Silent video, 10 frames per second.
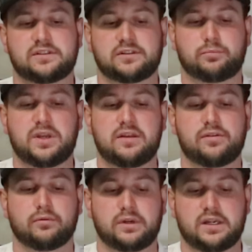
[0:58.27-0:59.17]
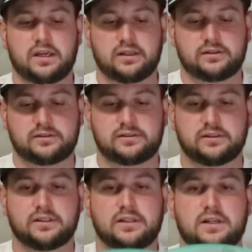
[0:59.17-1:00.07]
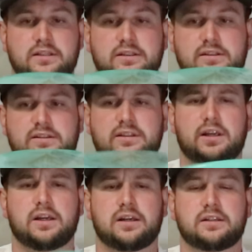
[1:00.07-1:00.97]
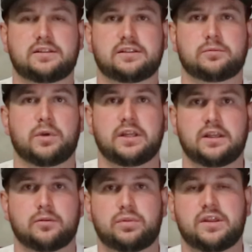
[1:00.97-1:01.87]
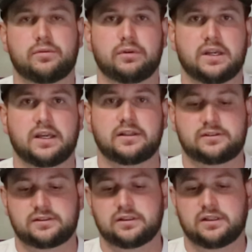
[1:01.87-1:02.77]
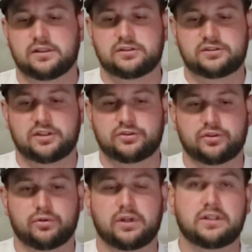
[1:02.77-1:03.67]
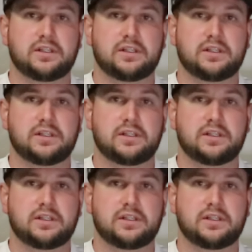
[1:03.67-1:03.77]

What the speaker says: is this P3X, this Discmania P3X. Such a great